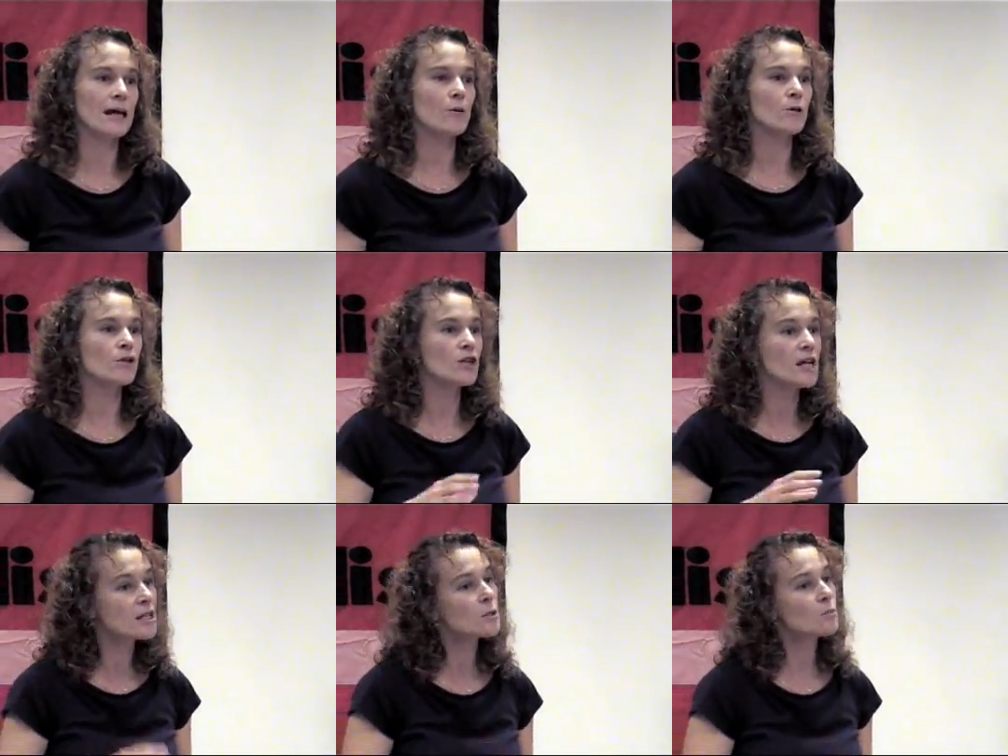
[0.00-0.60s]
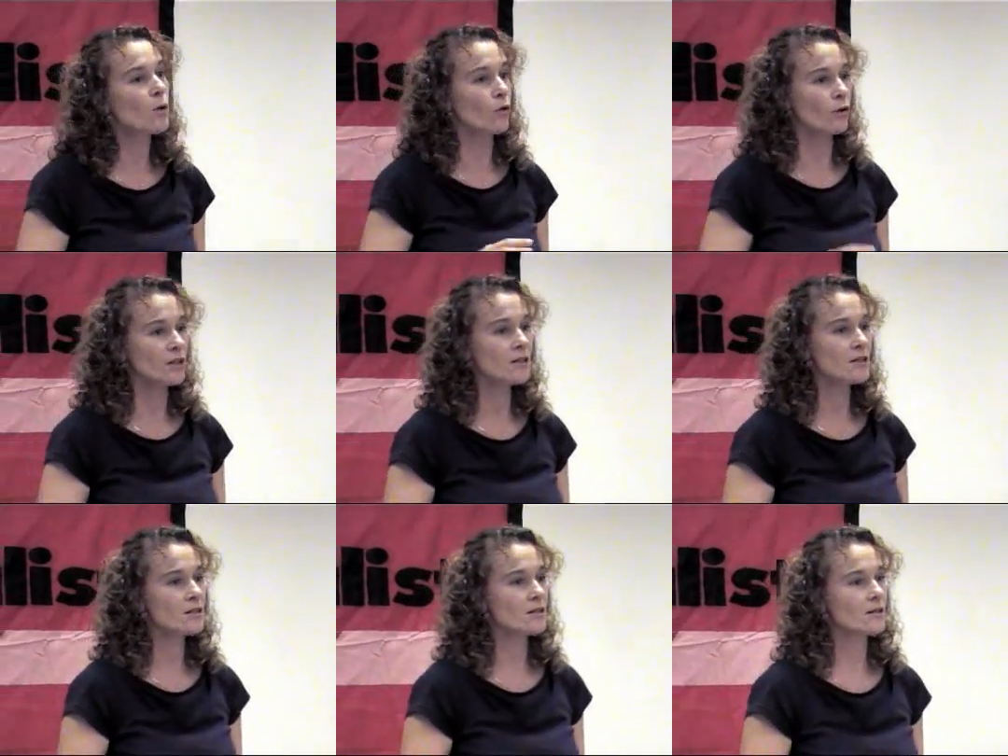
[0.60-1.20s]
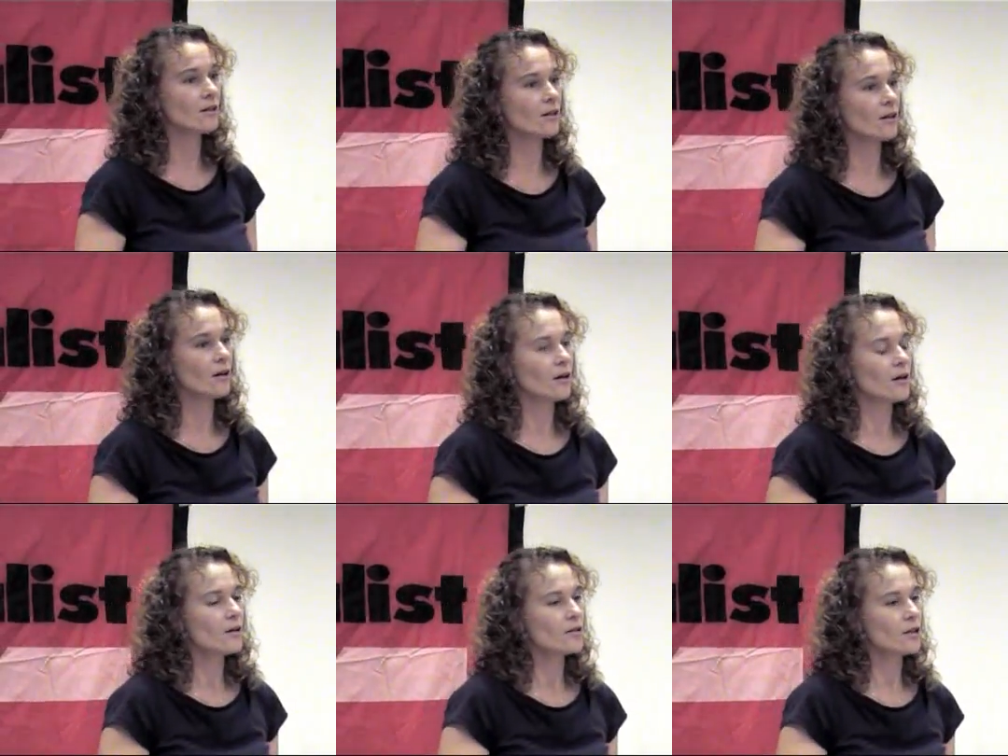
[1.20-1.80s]
Now, at this point,
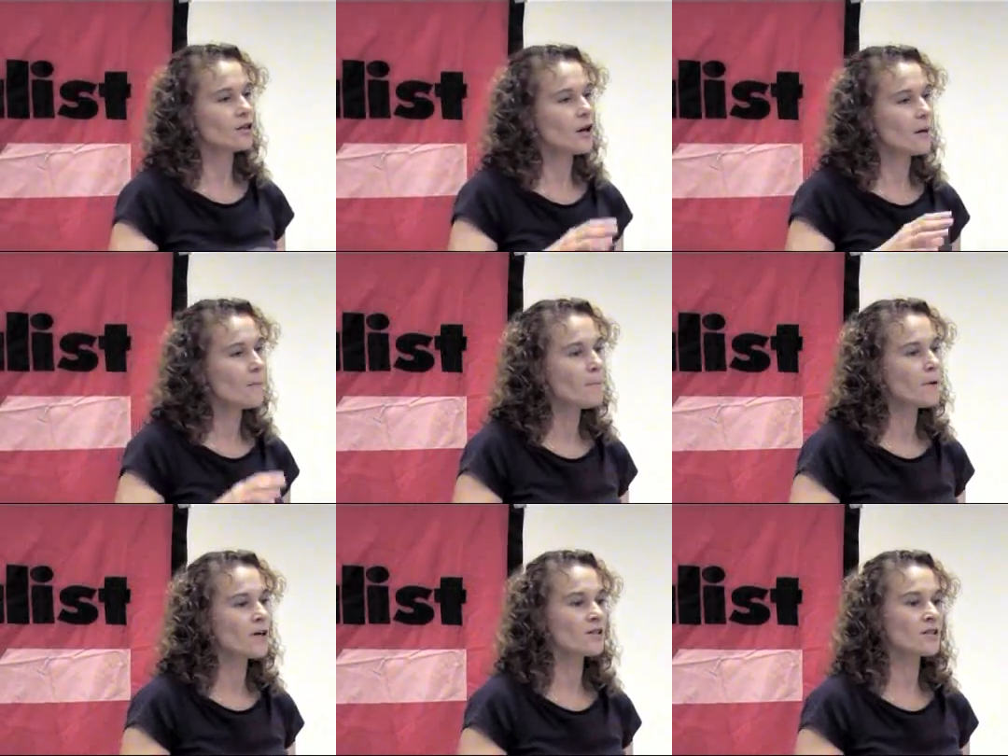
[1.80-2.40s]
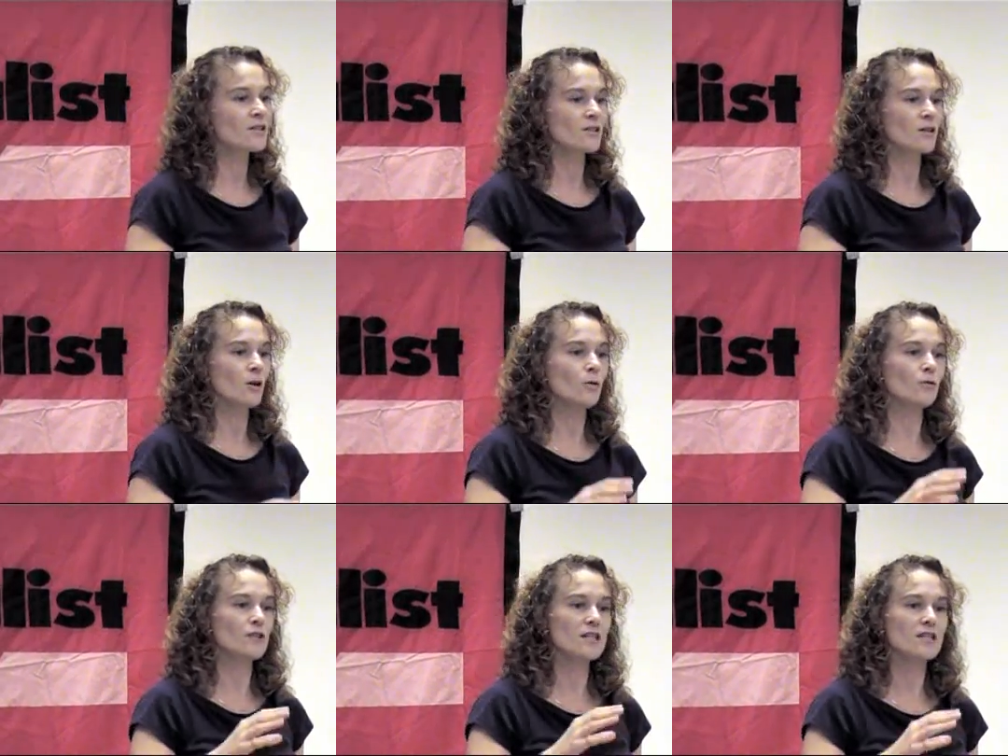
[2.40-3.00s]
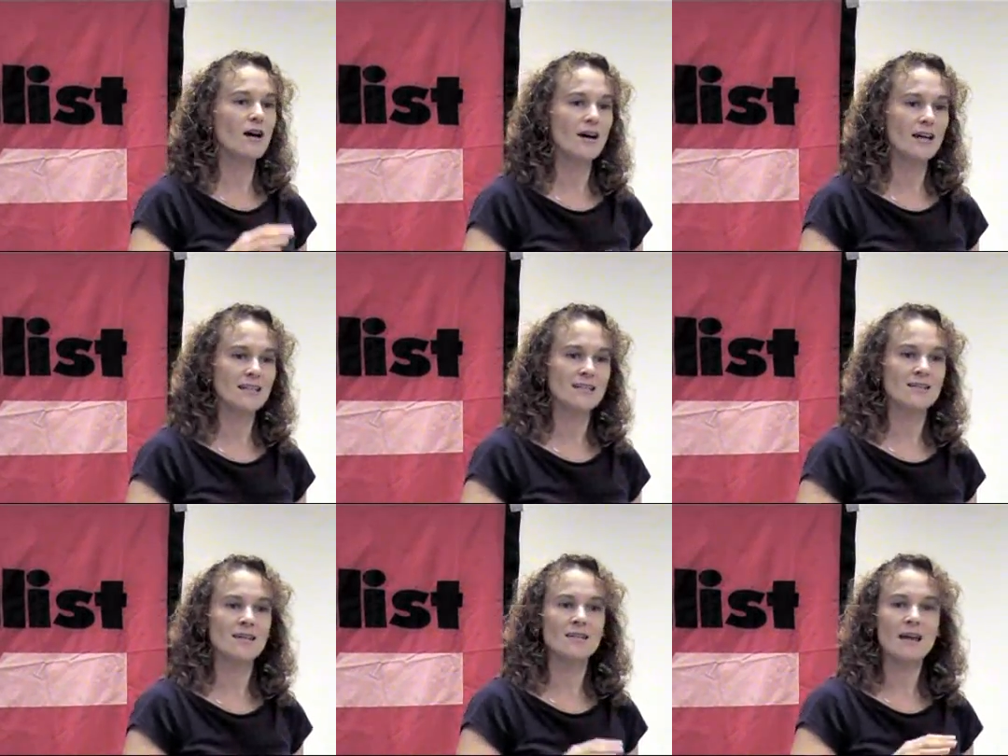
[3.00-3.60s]
the numbers who've
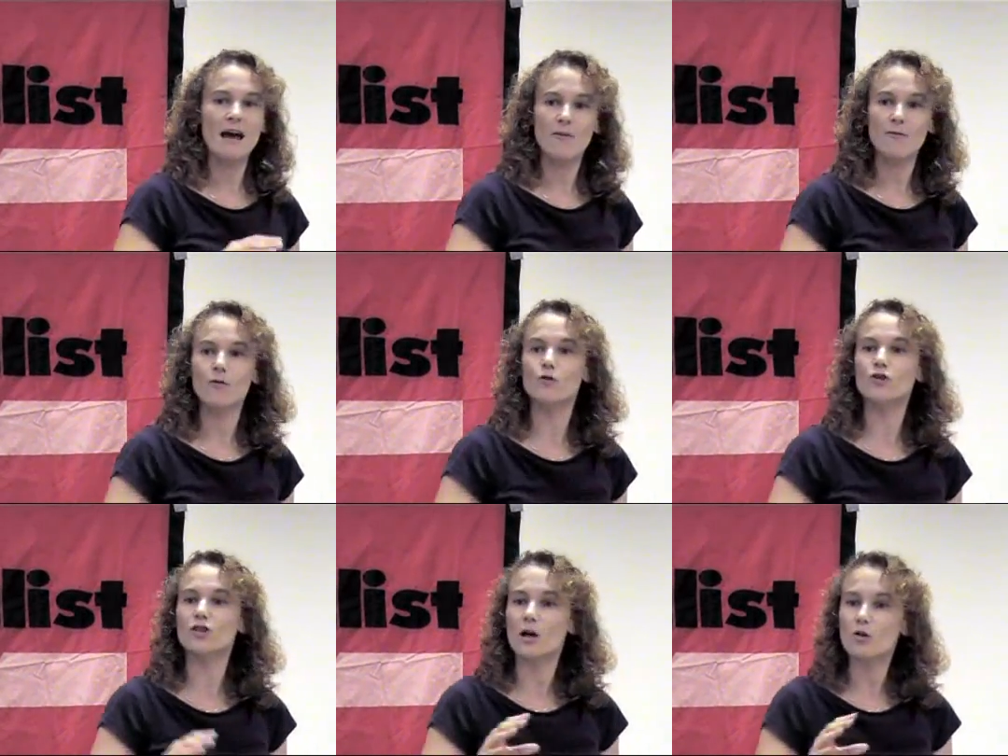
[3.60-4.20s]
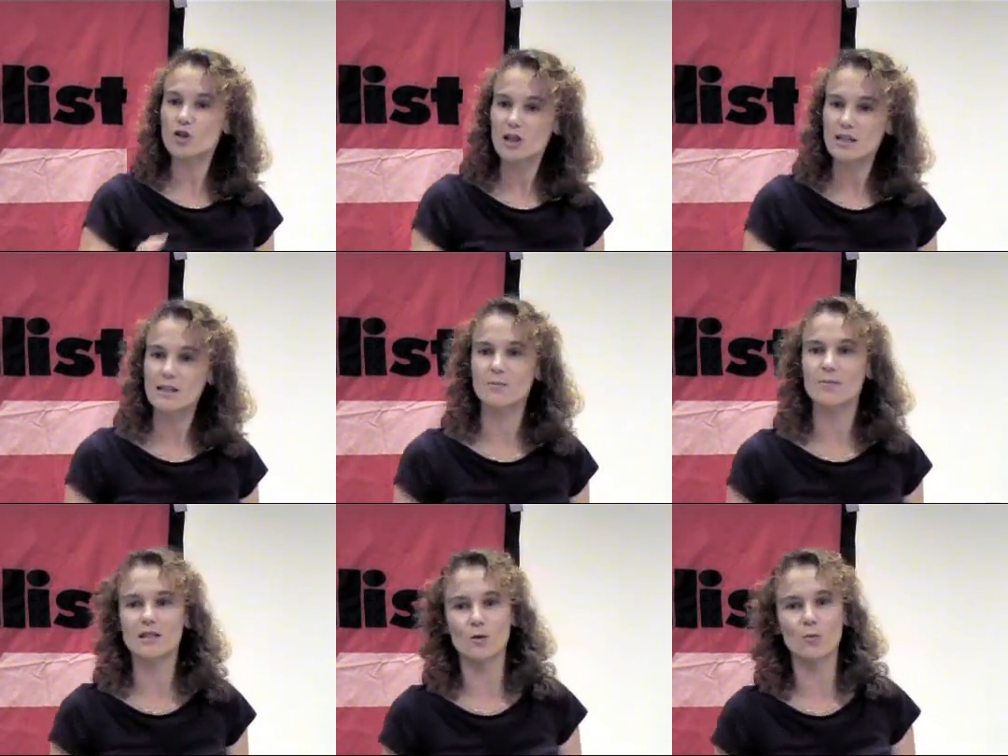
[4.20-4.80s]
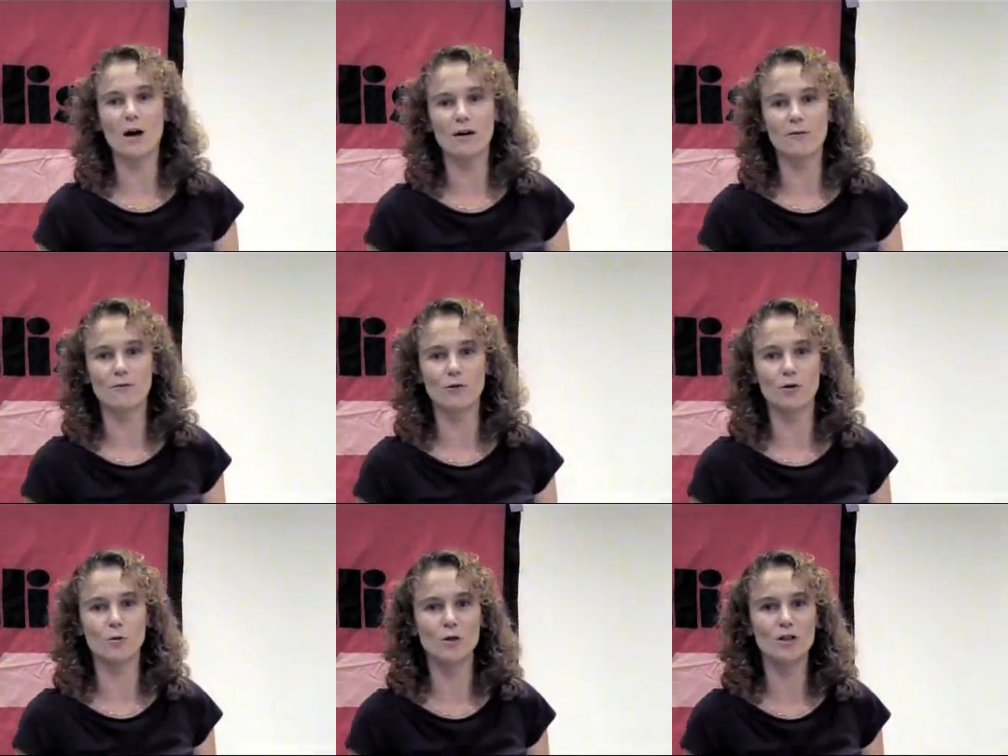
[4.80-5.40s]
decided that therefore socialism is the way
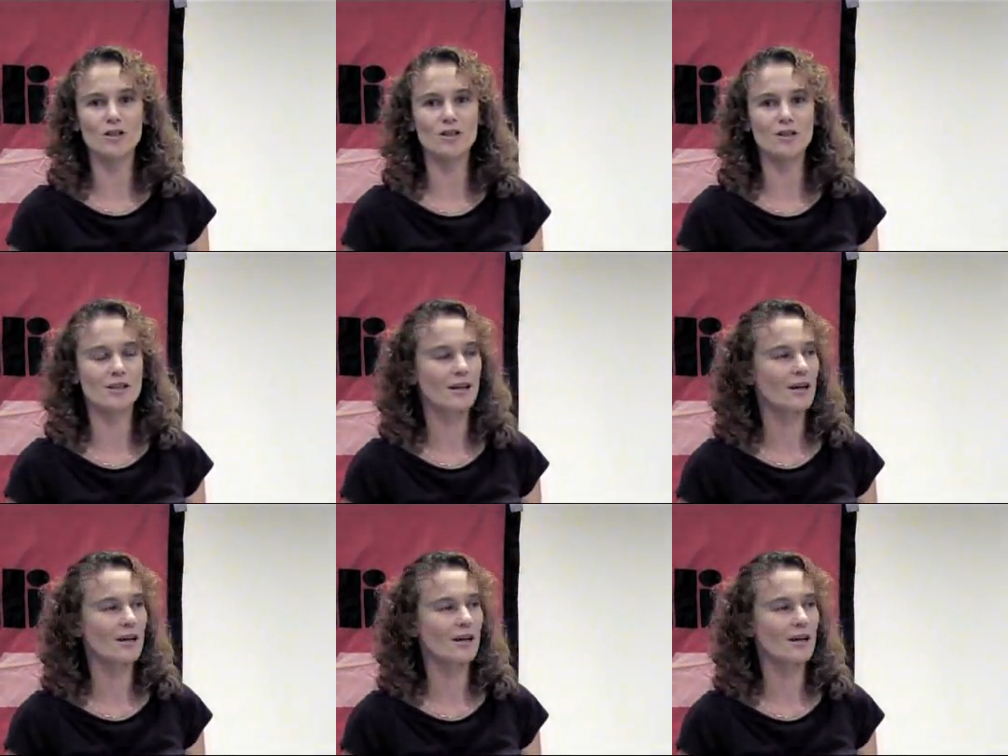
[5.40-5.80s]
forward,